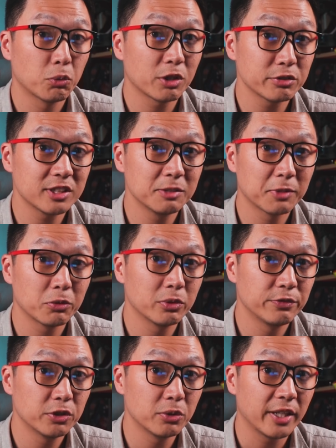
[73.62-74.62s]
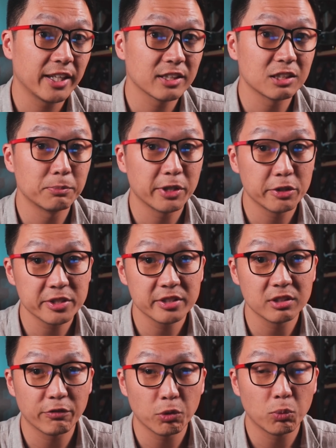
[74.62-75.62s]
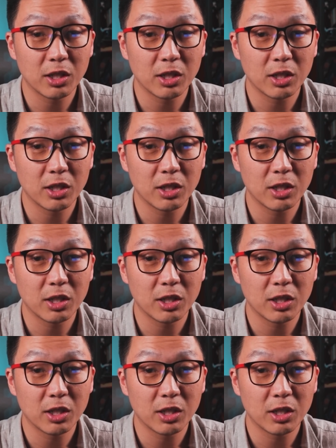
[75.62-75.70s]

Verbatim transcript: you want to see my review and comparison of the